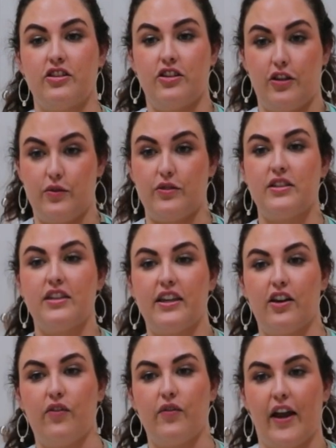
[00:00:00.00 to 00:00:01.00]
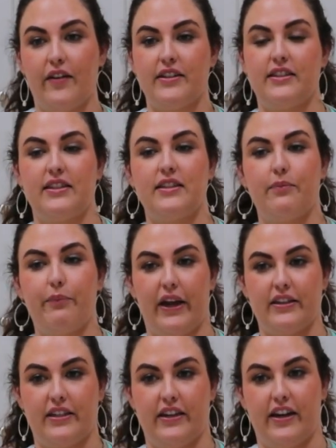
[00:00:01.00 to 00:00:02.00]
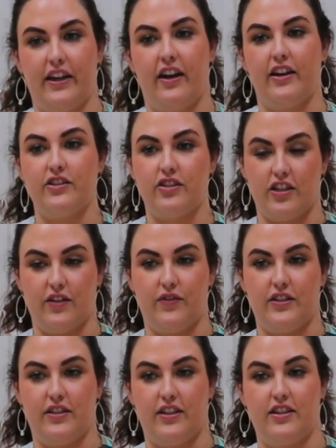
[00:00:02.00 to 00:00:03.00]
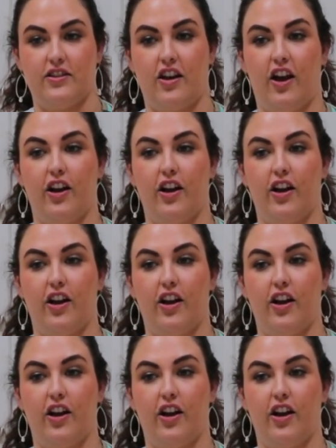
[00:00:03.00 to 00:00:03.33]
used to kill viruses and bacteria on surfaces